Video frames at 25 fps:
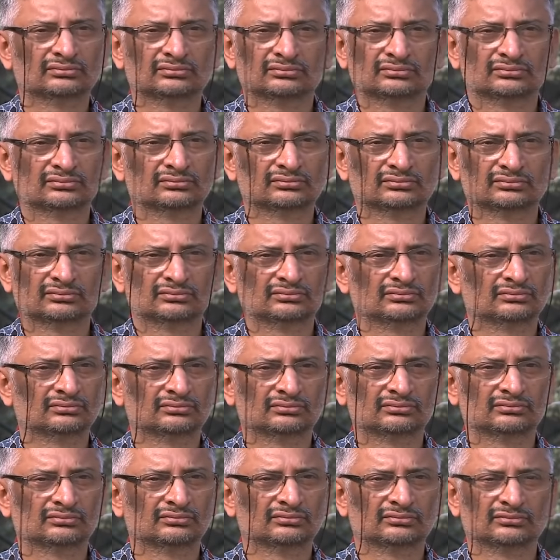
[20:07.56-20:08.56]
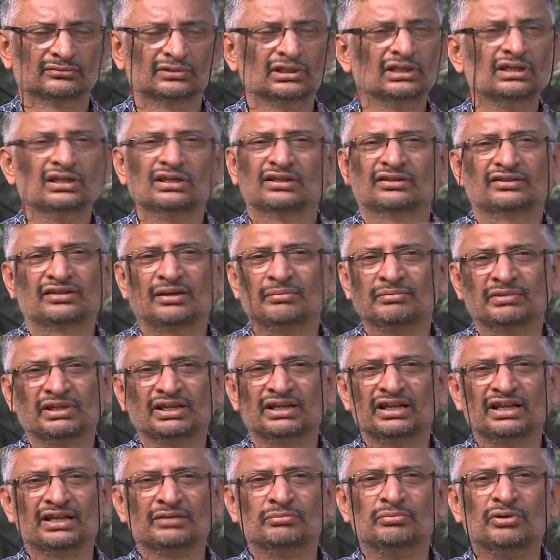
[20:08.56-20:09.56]
uh, showing the map of something
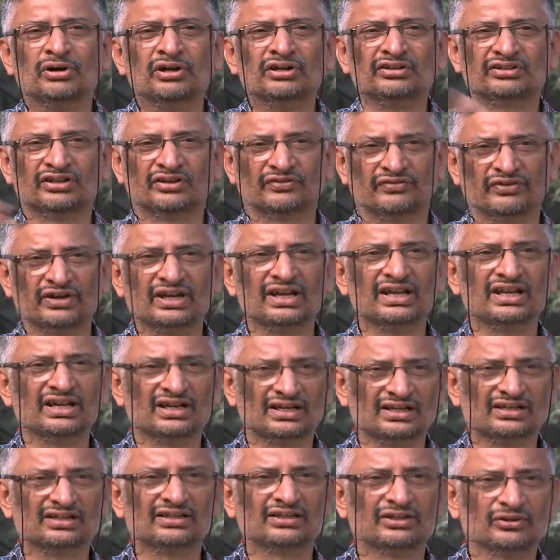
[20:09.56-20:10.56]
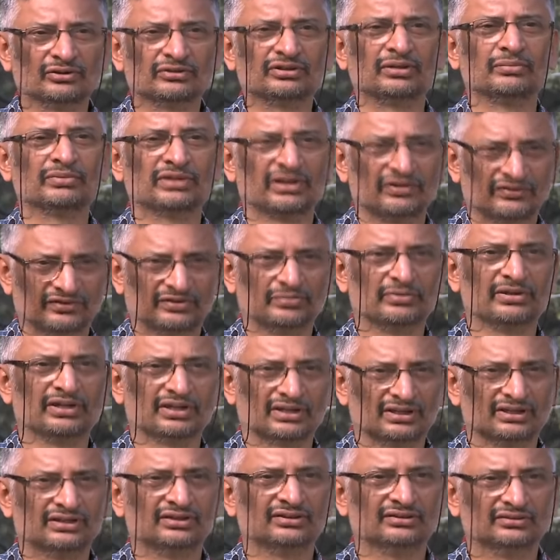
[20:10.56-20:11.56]
like globe. birds of India, you know, yes, something of similar.
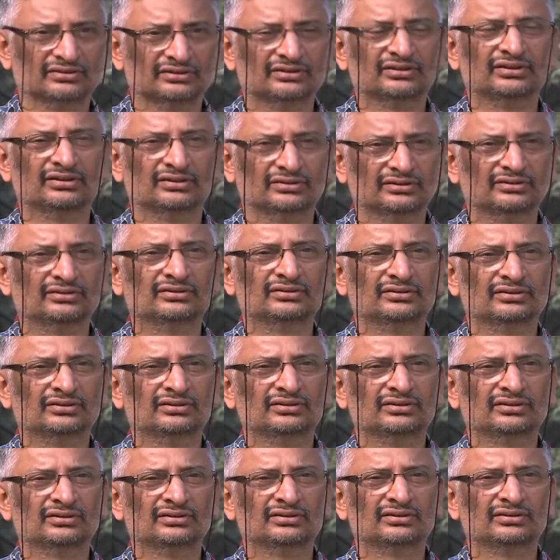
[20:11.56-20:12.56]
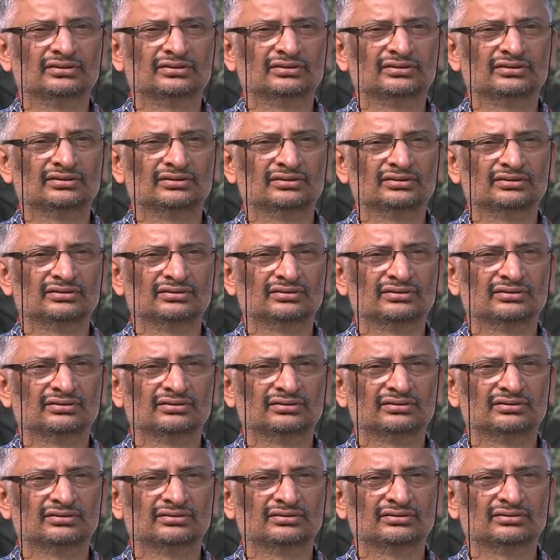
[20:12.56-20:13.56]
Right, exactly. So it shows you in
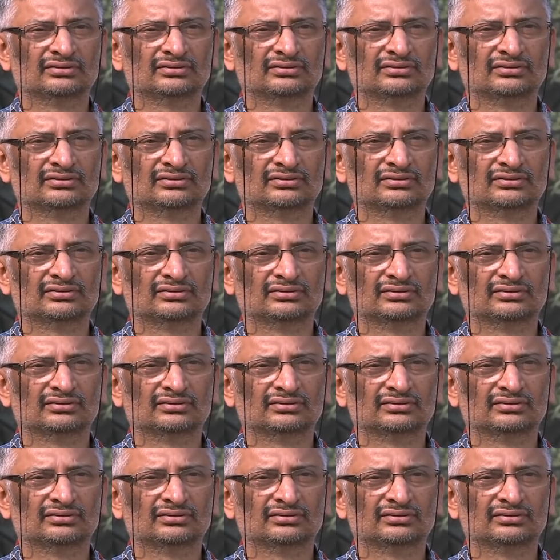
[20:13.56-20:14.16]
a in a